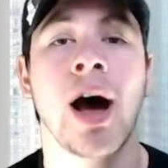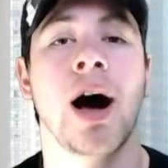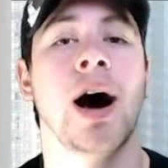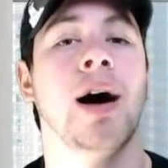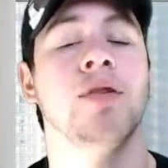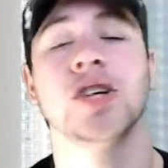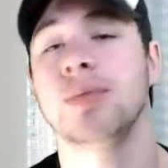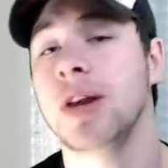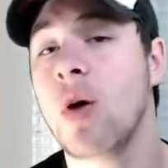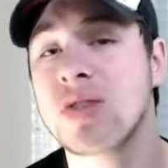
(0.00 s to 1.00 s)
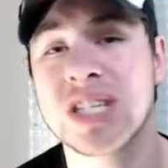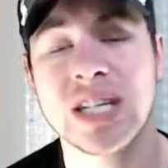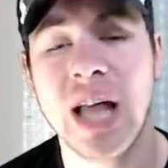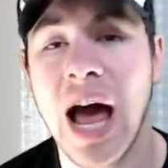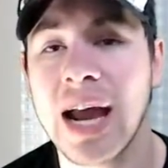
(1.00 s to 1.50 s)
there's going to be no
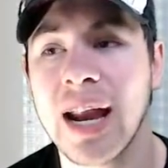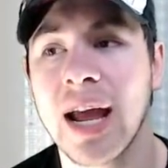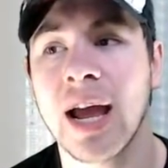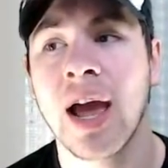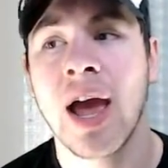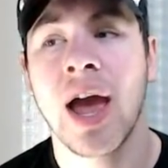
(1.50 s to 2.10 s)
sliding,